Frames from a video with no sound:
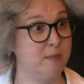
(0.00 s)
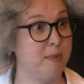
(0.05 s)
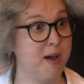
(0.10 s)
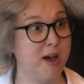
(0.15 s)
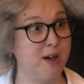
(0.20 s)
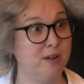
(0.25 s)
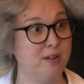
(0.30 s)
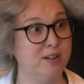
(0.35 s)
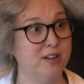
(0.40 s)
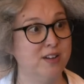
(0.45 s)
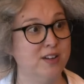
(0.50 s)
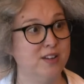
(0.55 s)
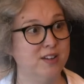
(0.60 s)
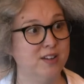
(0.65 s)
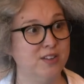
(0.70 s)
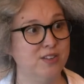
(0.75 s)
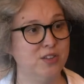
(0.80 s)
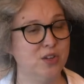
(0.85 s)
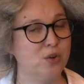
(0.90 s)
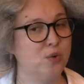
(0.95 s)
about
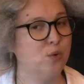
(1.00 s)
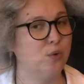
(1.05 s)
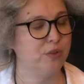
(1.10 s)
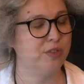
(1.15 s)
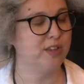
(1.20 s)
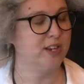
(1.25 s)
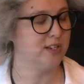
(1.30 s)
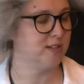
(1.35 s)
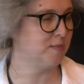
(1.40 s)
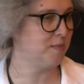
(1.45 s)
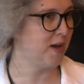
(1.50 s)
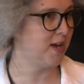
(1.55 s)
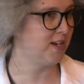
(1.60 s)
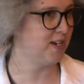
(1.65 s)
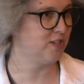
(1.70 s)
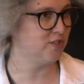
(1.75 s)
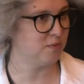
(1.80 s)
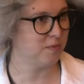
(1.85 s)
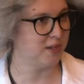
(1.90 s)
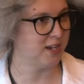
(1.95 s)
the cool things about
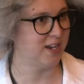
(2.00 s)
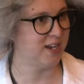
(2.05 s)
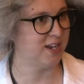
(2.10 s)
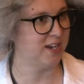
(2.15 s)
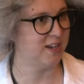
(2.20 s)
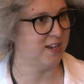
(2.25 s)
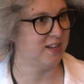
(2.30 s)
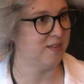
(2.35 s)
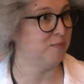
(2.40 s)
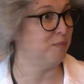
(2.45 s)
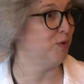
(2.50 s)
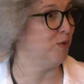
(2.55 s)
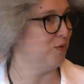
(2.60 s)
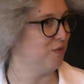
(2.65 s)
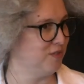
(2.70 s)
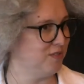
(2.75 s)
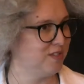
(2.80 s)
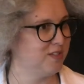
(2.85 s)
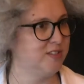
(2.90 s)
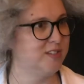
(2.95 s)
each planet and
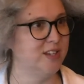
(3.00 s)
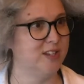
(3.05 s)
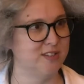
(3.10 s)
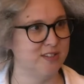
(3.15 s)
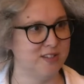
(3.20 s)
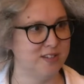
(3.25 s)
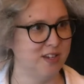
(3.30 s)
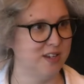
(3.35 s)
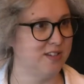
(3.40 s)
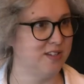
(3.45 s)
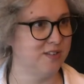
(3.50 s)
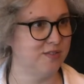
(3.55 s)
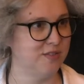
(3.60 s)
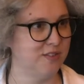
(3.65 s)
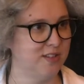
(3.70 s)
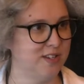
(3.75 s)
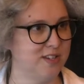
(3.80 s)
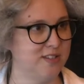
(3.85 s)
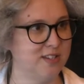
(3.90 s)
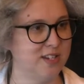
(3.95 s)
moons and, and
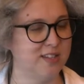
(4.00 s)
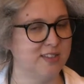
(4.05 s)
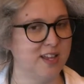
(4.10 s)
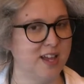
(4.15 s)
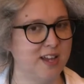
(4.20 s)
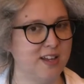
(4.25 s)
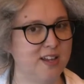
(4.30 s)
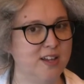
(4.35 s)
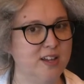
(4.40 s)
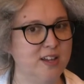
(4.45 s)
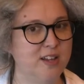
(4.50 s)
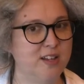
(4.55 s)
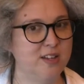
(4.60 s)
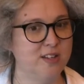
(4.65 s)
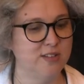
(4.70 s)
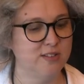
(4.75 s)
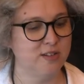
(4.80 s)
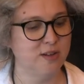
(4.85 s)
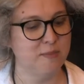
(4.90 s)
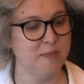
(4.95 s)
different things like that.
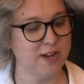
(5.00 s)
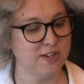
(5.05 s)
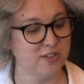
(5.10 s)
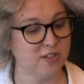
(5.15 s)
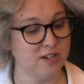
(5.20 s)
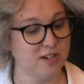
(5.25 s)
So I'm actually